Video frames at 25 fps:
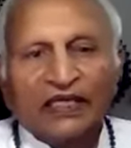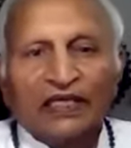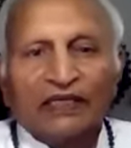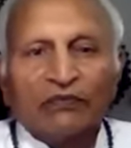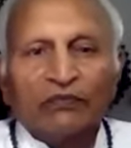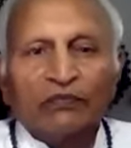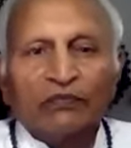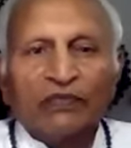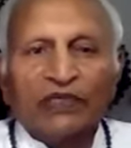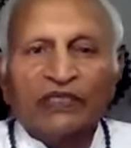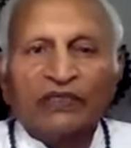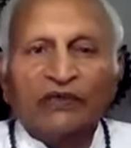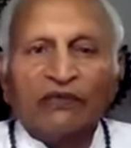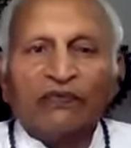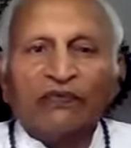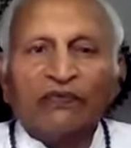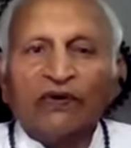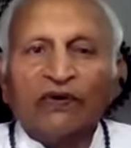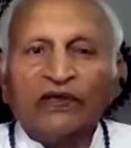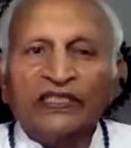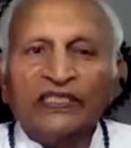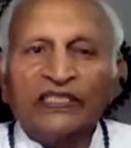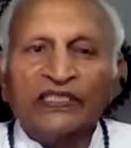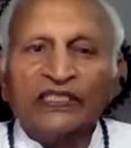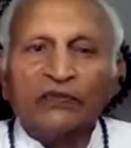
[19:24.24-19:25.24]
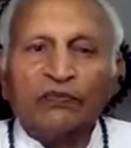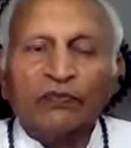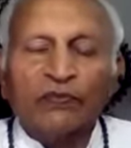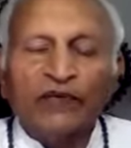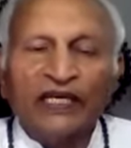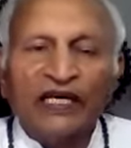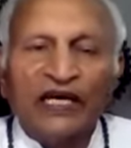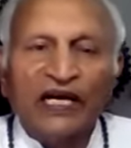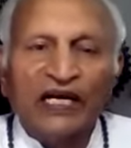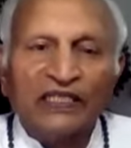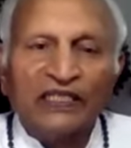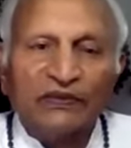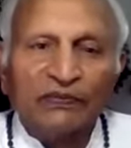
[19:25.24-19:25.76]
But what is
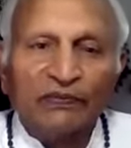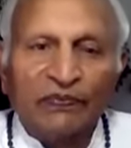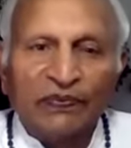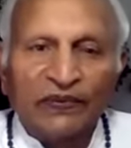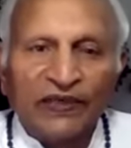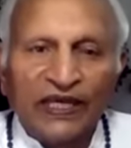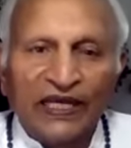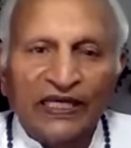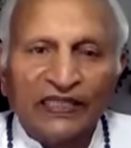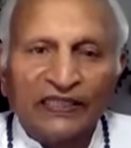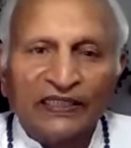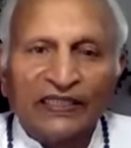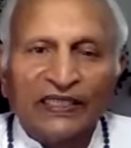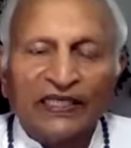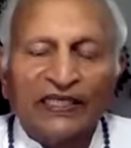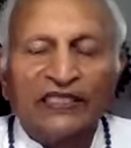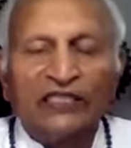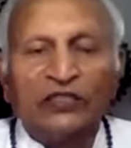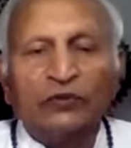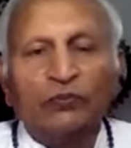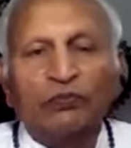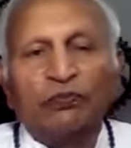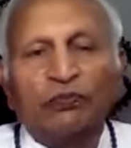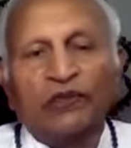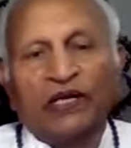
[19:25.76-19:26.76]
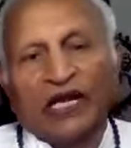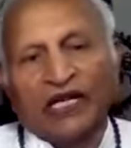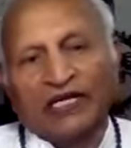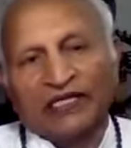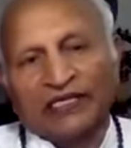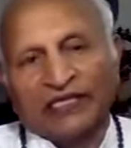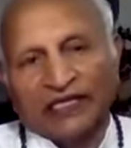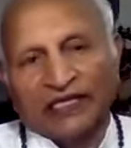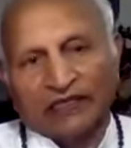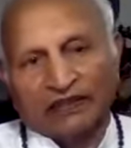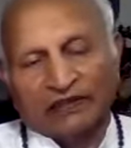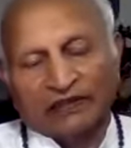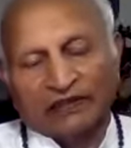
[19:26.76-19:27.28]
behind breath is
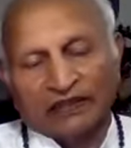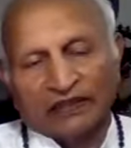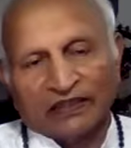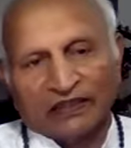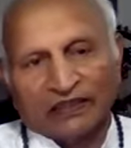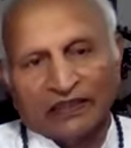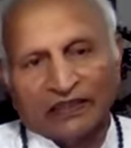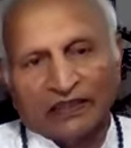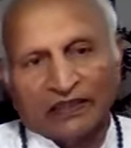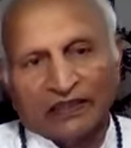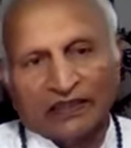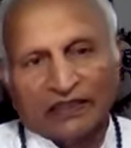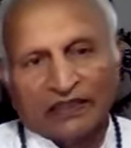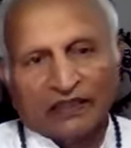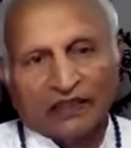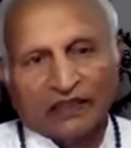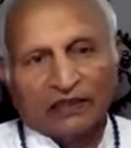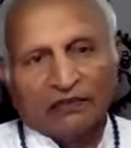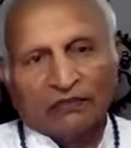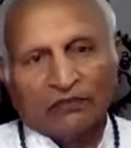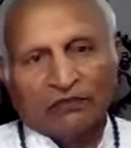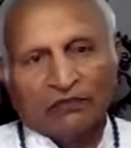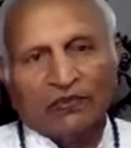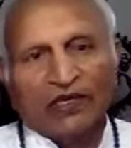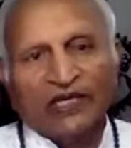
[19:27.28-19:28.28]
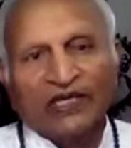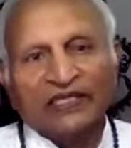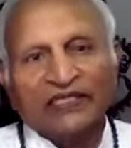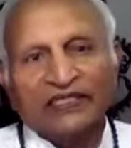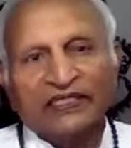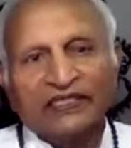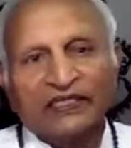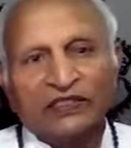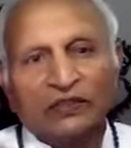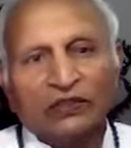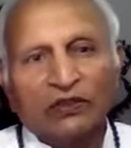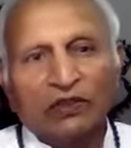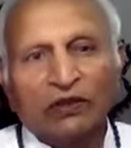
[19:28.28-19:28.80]
prana. Breath
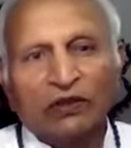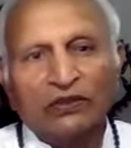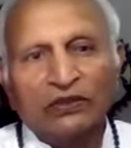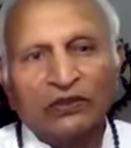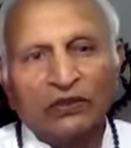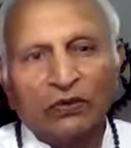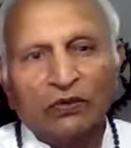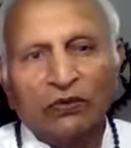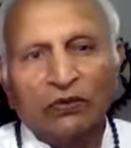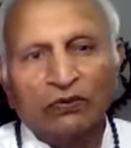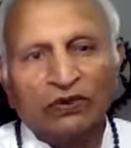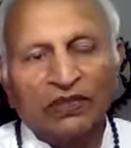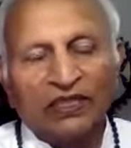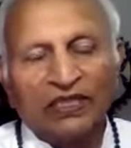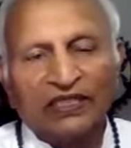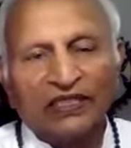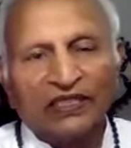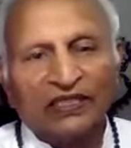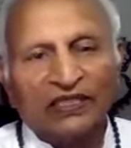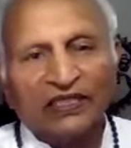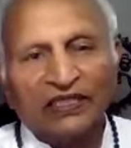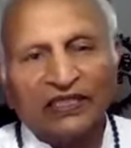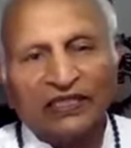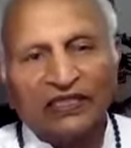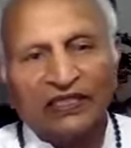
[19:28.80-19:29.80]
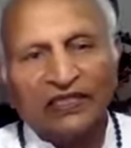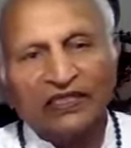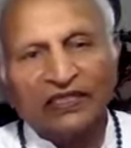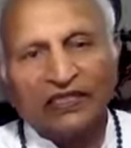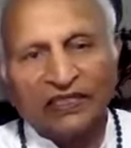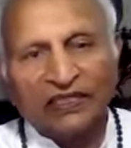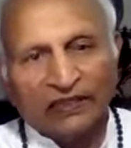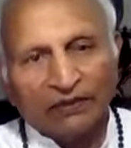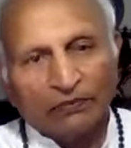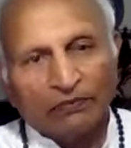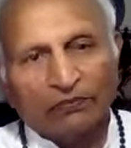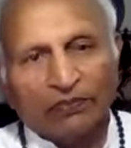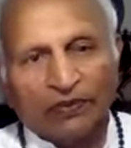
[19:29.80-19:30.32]
is not only
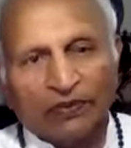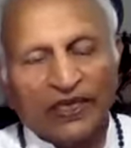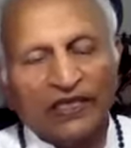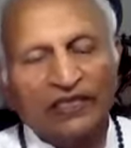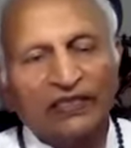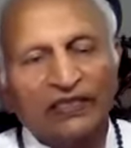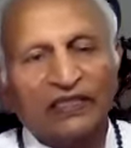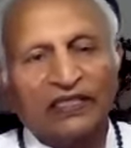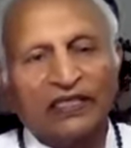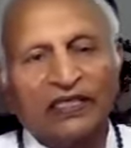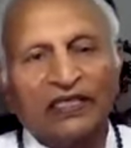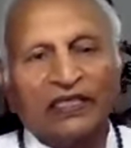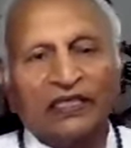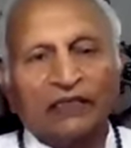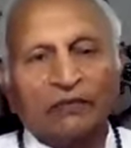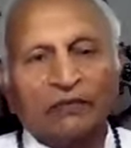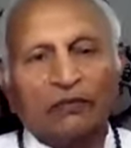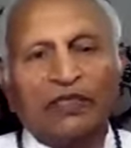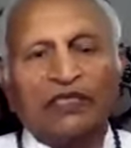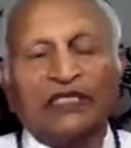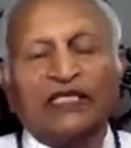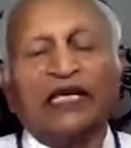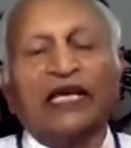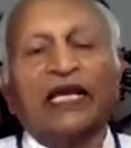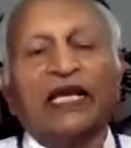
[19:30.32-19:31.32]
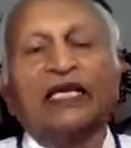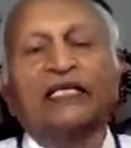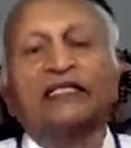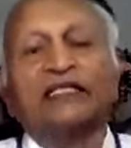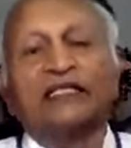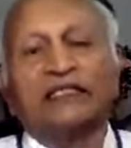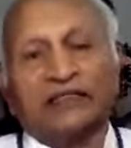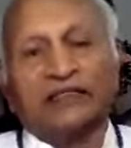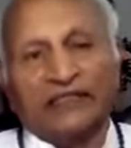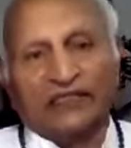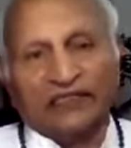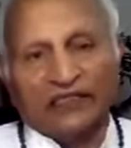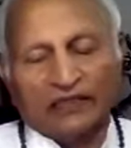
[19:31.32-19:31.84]
breath, but
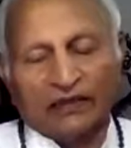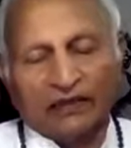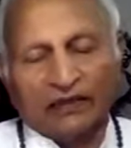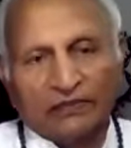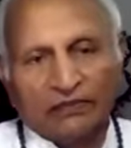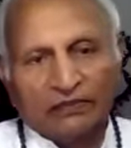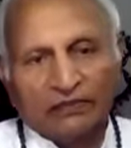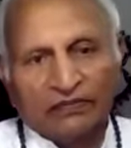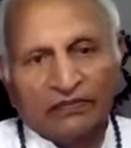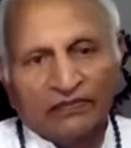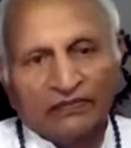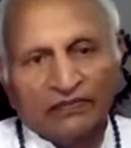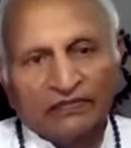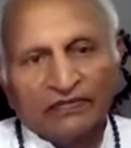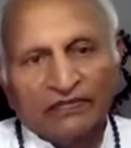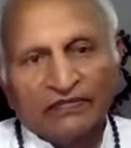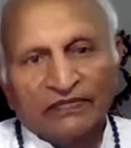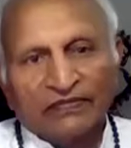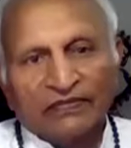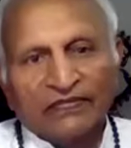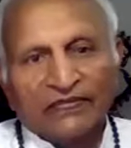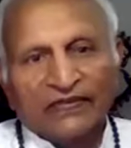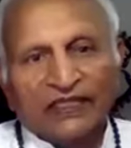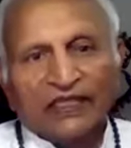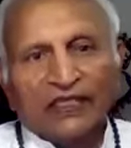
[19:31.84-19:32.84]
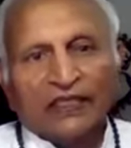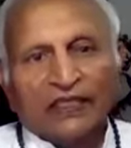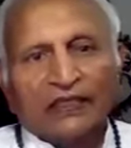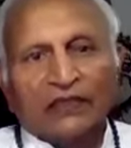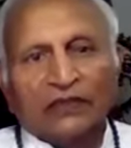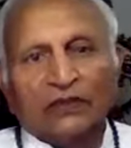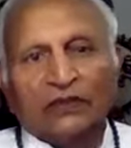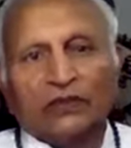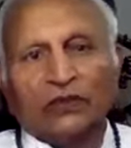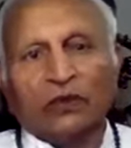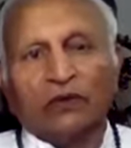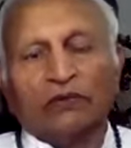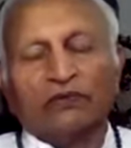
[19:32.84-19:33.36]
energy.
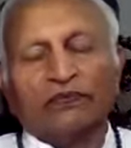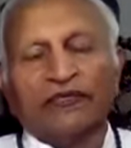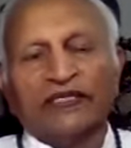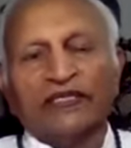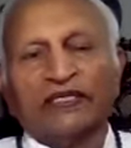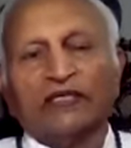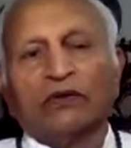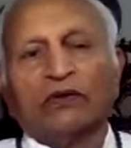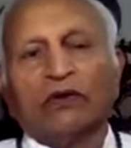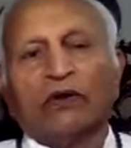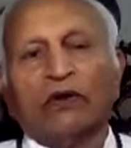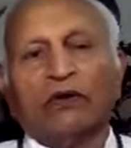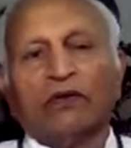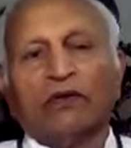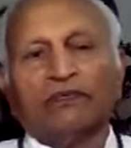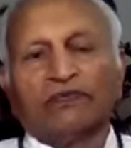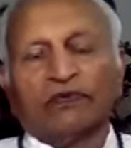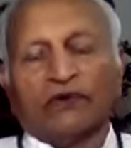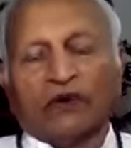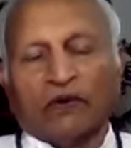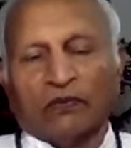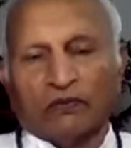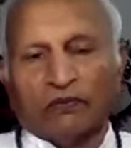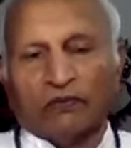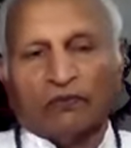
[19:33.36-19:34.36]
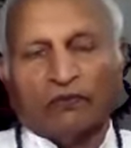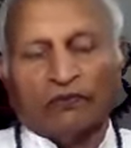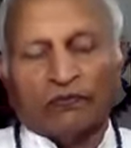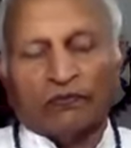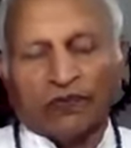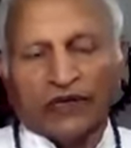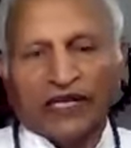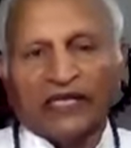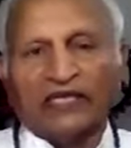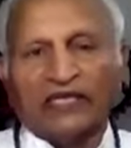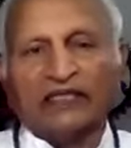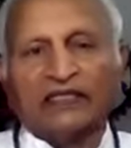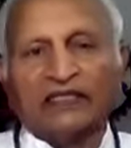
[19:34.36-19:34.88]
So, we go from
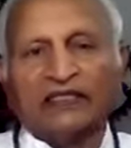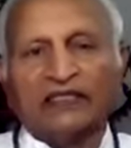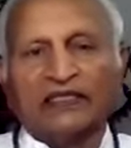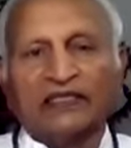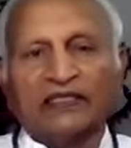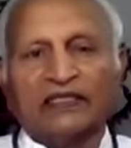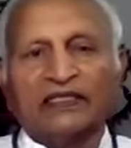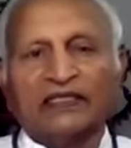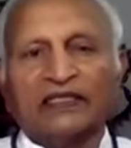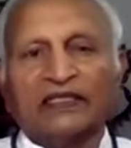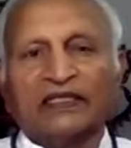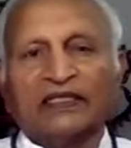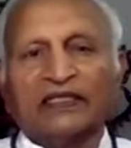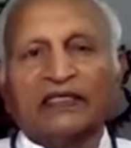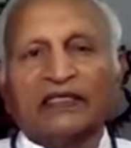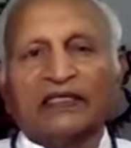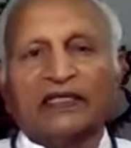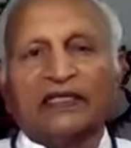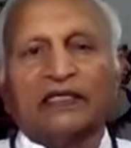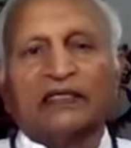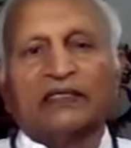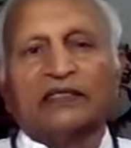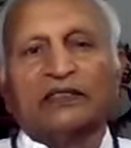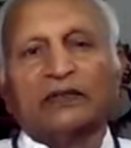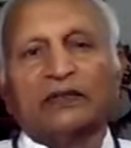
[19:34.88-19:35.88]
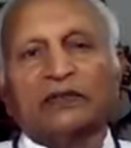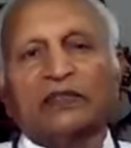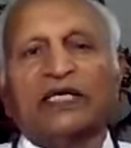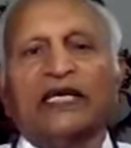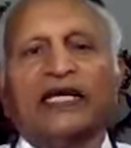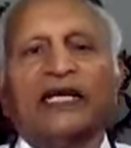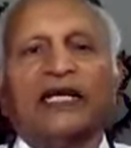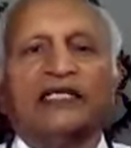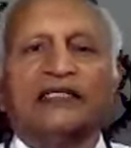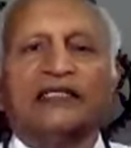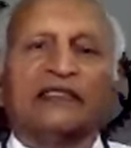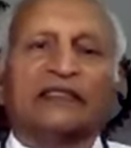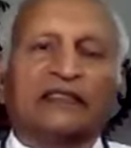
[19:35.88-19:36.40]
breath to the
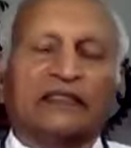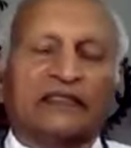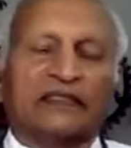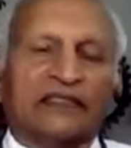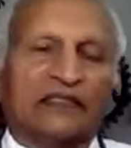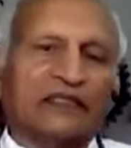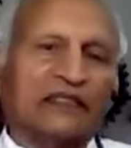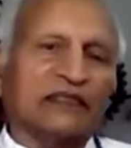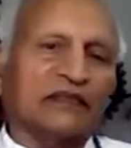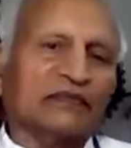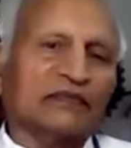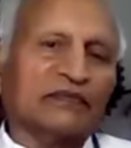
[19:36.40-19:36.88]
energy.